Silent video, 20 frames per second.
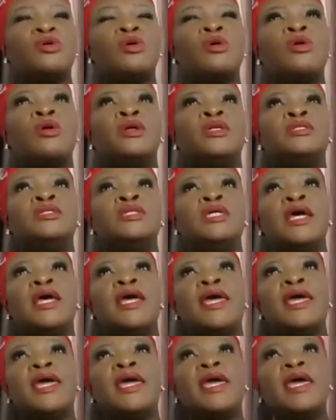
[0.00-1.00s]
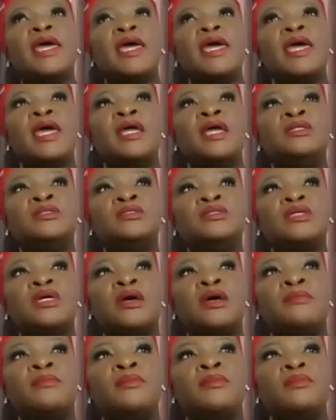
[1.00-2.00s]
on. And
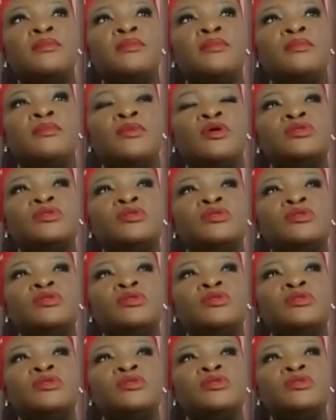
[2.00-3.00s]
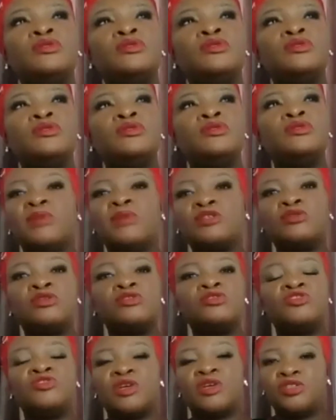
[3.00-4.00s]
most importantly, you must also
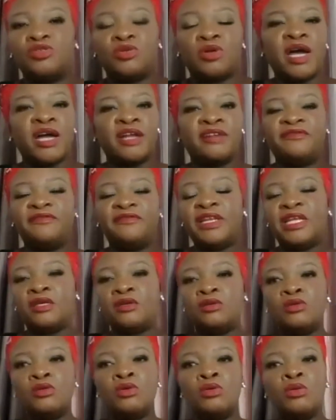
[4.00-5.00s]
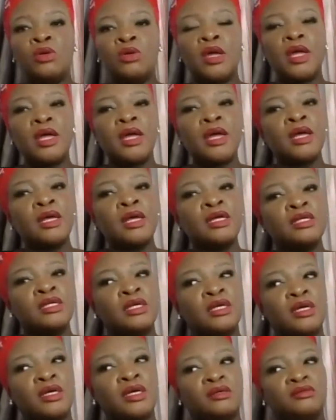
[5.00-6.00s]
trust your gut feeling.
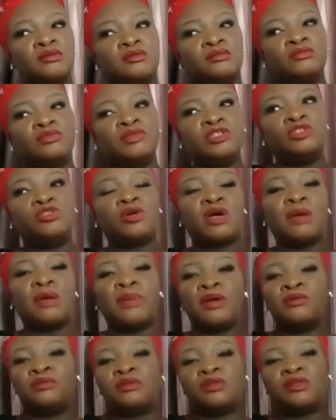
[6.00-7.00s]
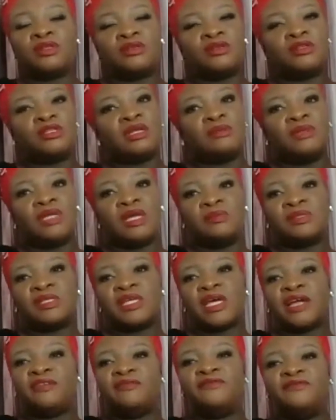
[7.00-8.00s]
We talk about sometimes
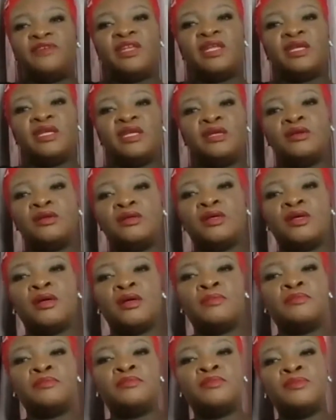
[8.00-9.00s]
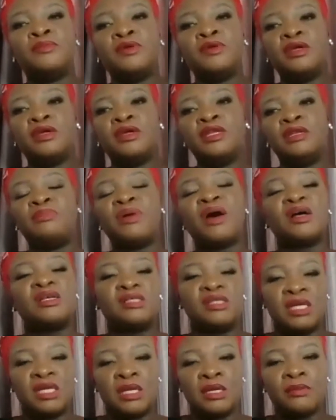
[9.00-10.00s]
gut feeling in
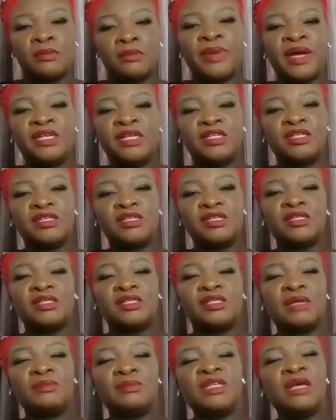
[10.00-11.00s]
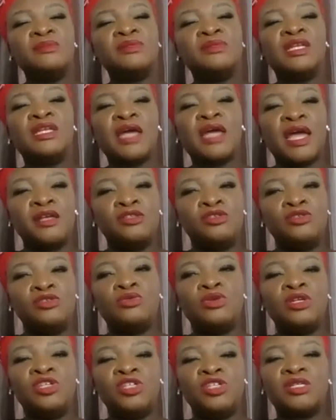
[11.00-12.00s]
passing, but sometimes it guides you.
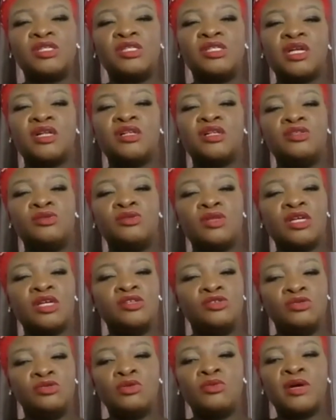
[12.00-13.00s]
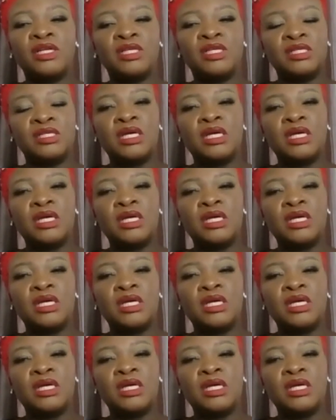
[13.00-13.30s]
It just tells you that, you know what,